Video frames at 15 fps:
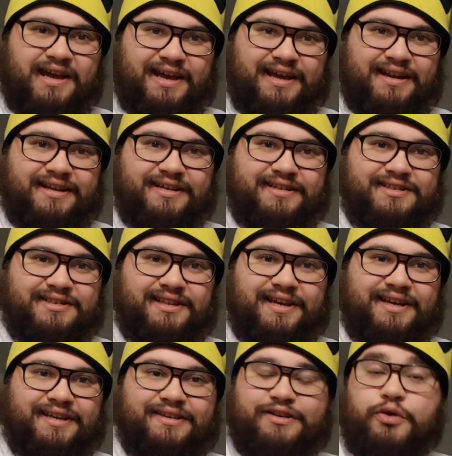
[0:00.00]
and his,
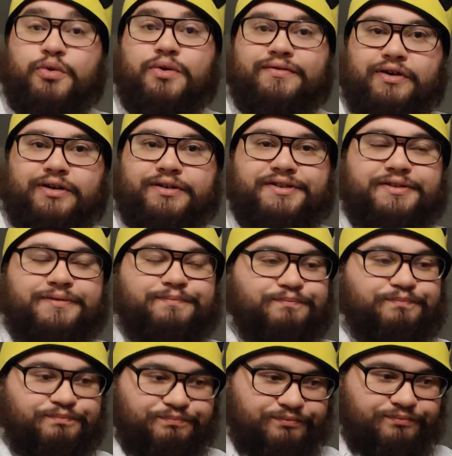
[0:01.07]
like, universe.
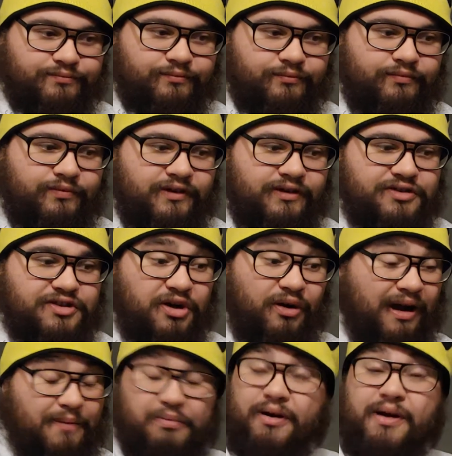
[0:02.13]
So
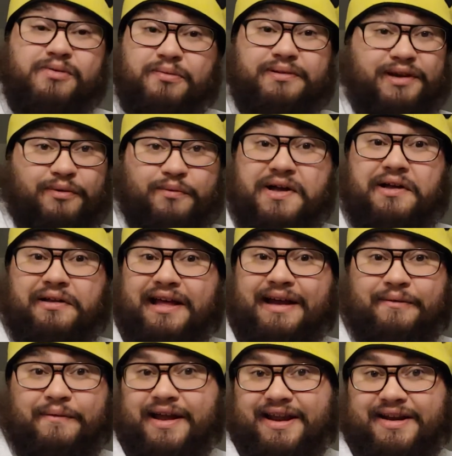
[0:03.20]
I probably will
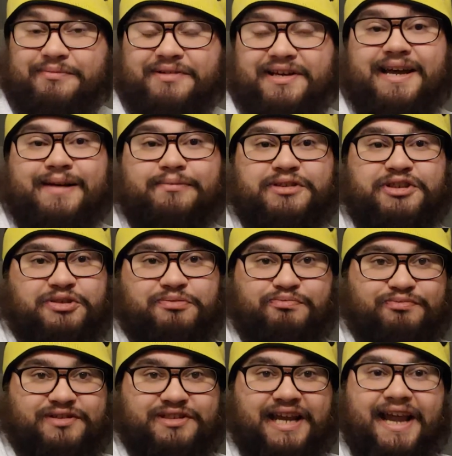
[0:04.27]
at random times just
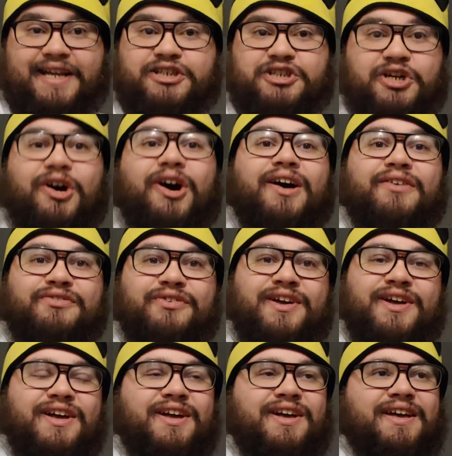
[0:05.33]
tangent off
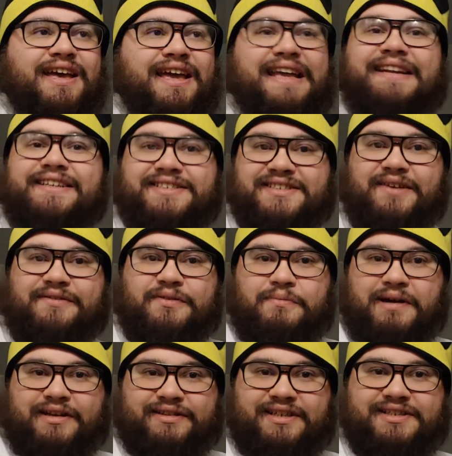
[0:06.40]
into stuff
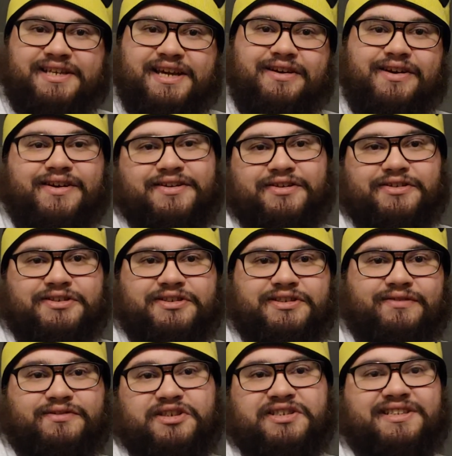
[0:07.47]
about these characters or
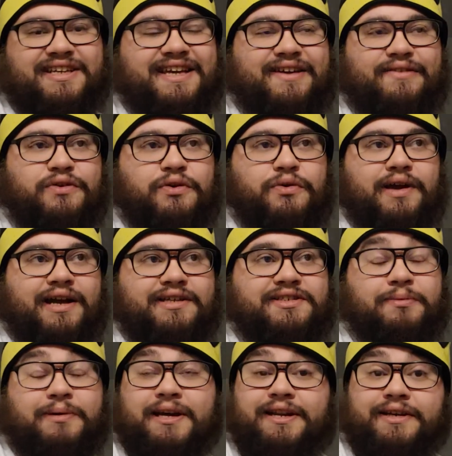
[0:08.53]
stuff, just to give you guys
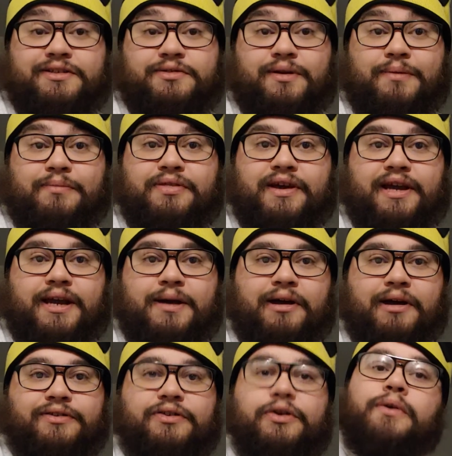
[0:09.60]
some ideas what I'm thinking
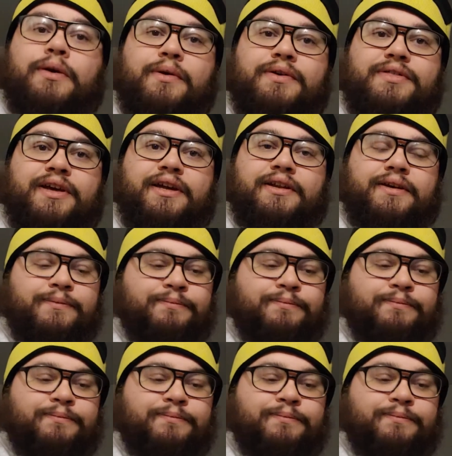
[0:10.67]
about doing with it.